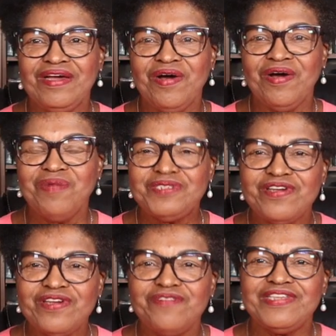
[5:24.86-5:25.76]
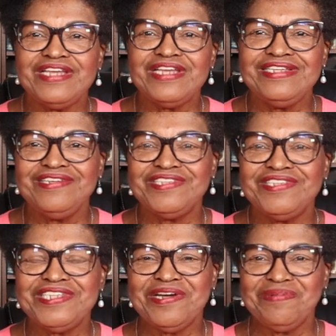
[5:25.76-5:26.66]
Observe that I did not
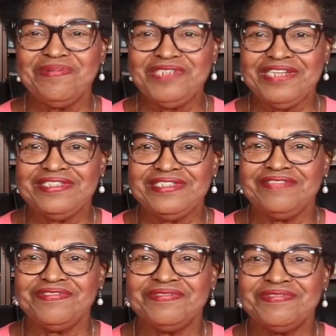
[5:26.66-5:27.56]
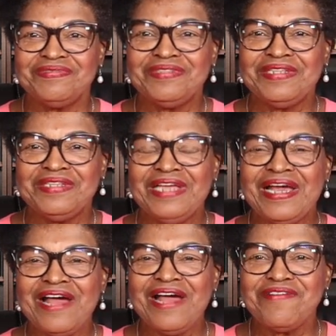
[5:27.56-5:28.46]
say objective.
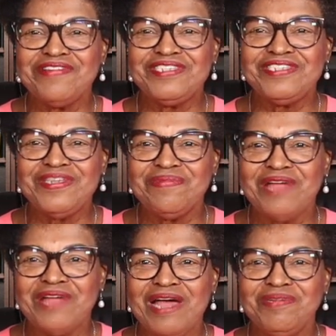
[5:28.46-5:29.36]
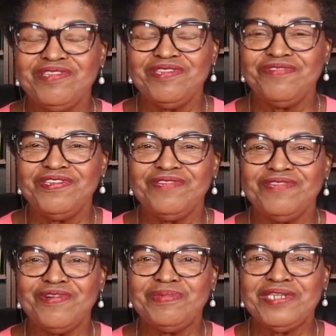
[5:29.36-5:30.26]
Career summary. I'm not a fan of
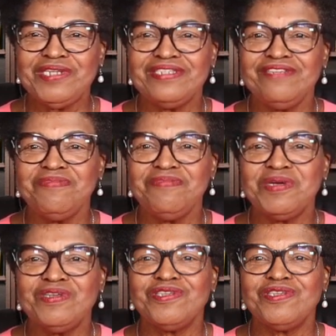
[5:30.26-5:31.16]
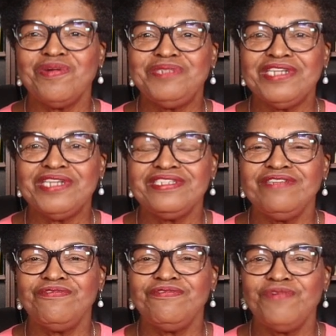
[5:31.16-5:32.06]
objective because
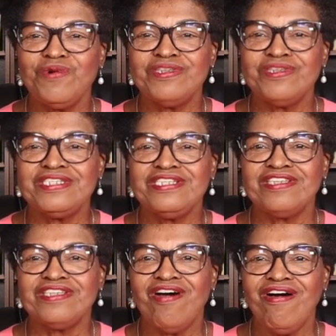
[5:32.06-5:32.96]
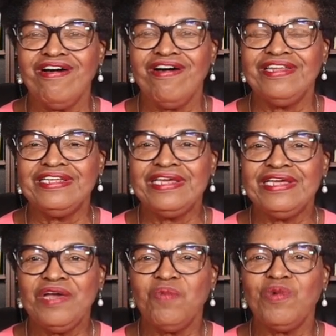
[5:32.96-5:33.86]
objective focuses on
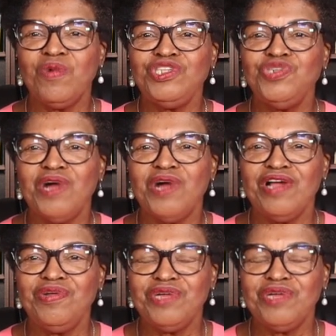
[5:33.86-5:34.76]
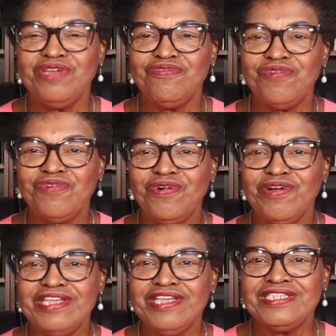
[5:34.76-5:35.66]
what you are looking for.
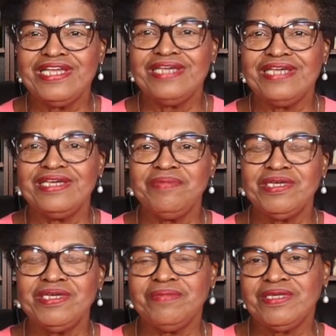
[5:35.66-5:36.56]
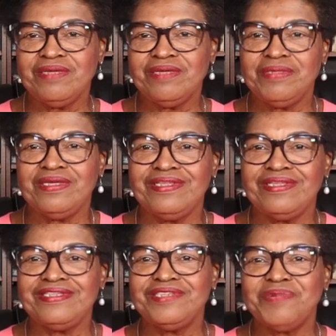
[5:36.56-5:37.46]
It's like, gimme, gimme, gimme.
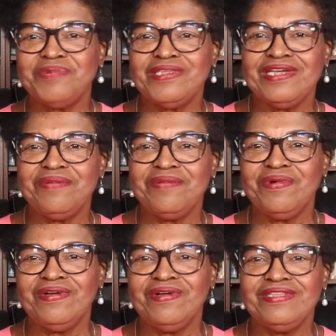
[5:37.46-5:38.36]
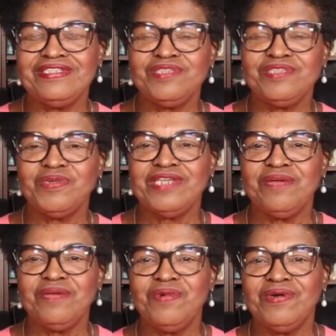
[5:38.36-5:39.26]
This is what I want. This is what I
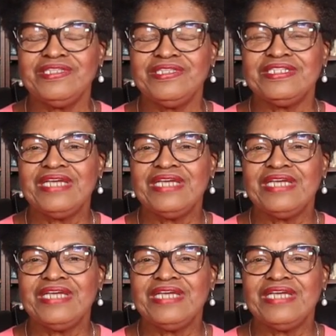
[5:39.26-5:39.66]
want.